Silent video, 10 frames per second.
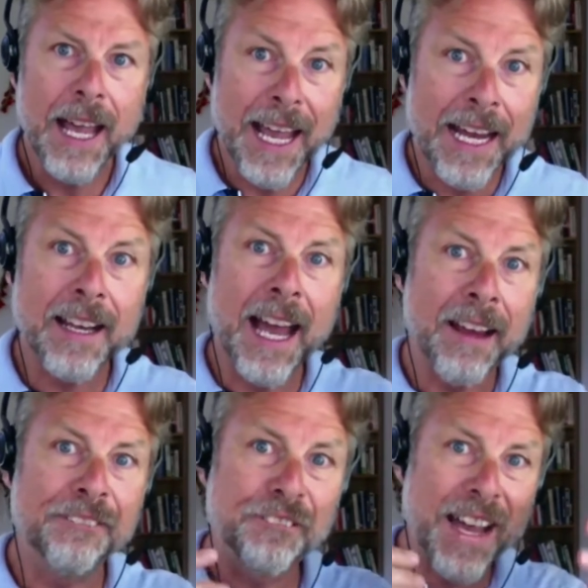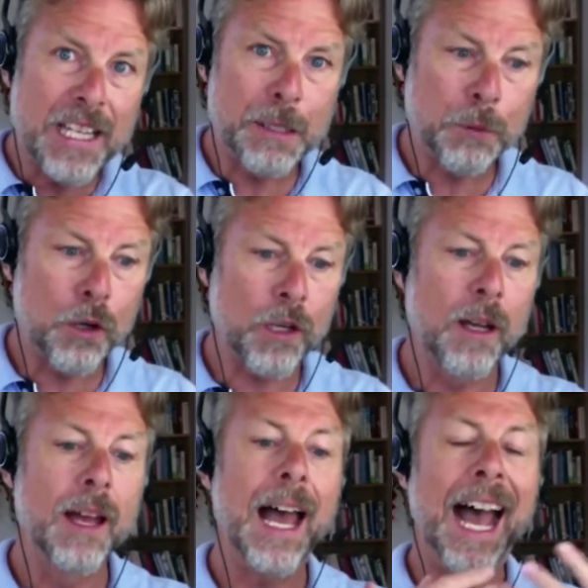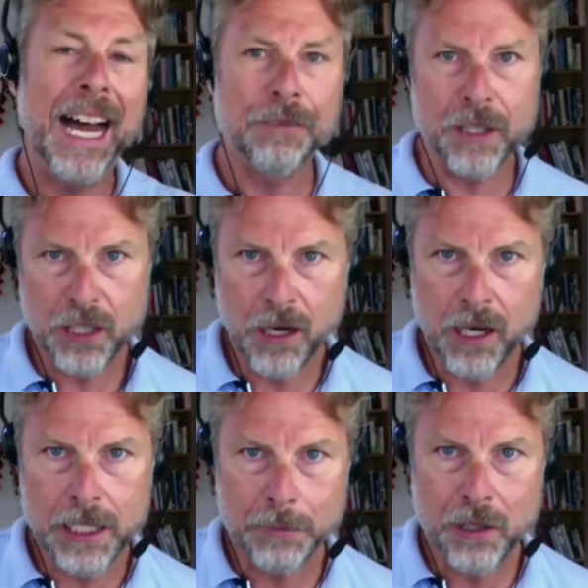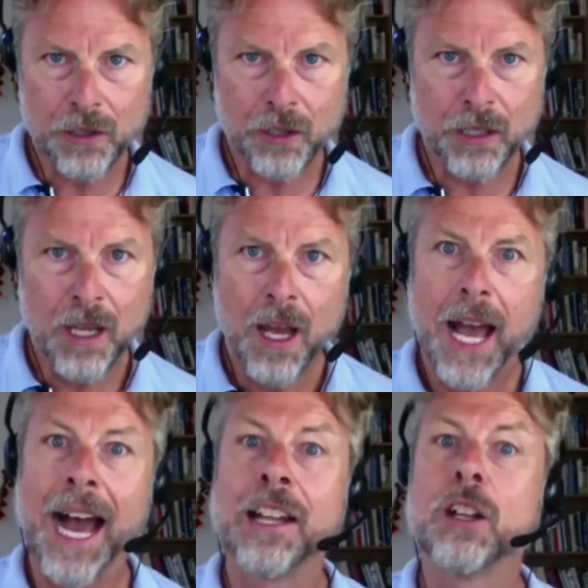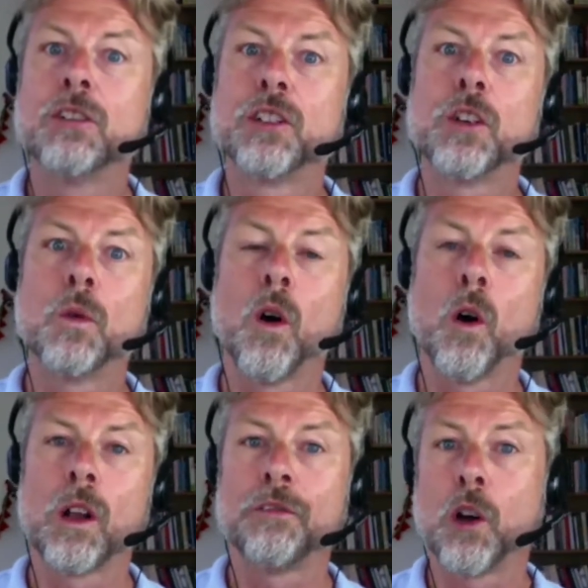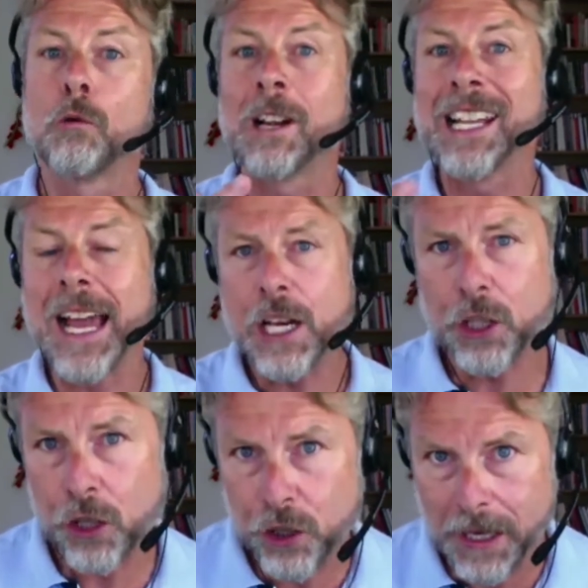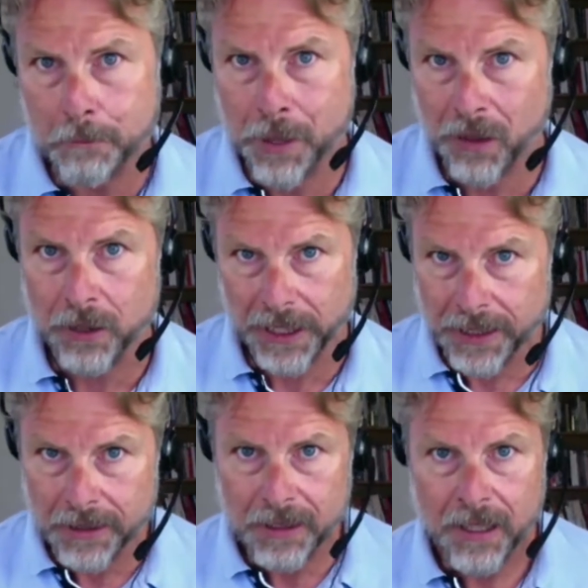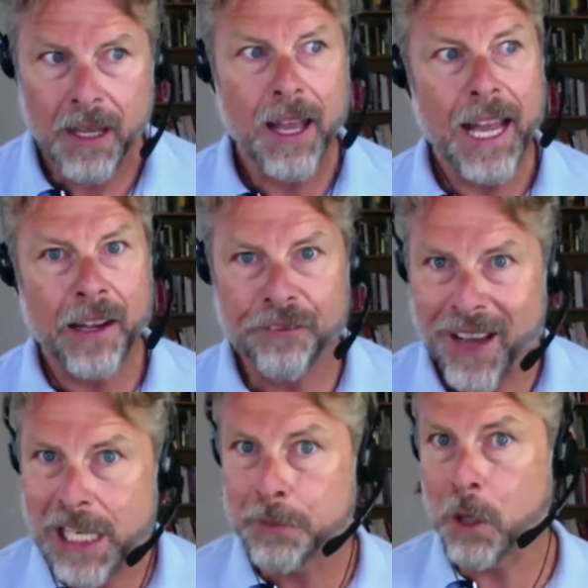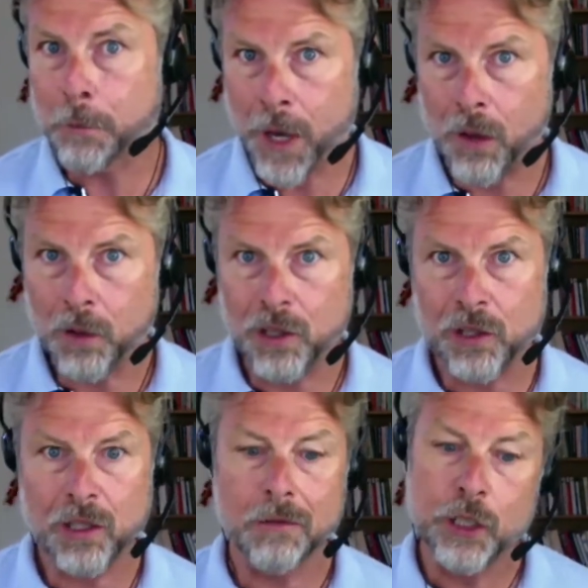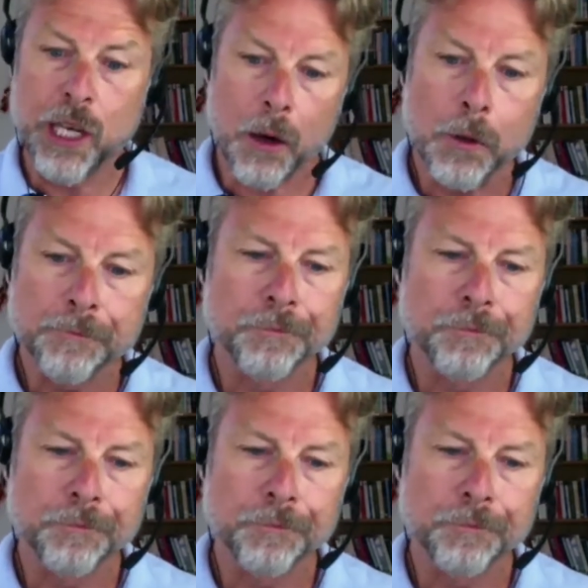in a Facebook advertisement and you do all of your relationship building in Facebook posts. So